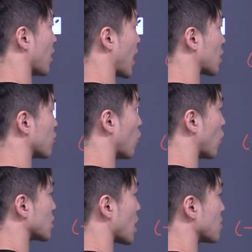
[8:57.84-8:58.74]
negative
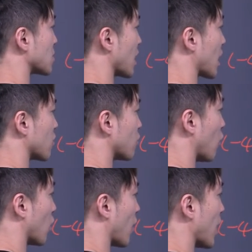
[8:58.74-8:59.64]
4 times negative
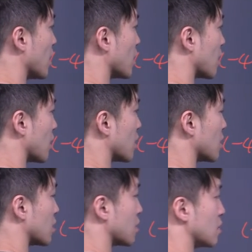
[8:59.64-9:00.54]
4, right?
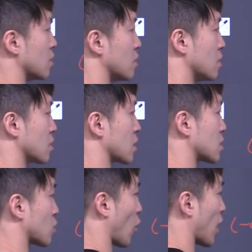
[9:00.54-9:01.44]
Because
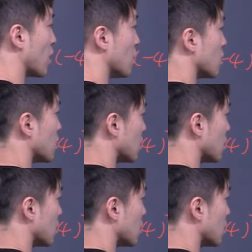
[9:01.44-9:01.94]
square,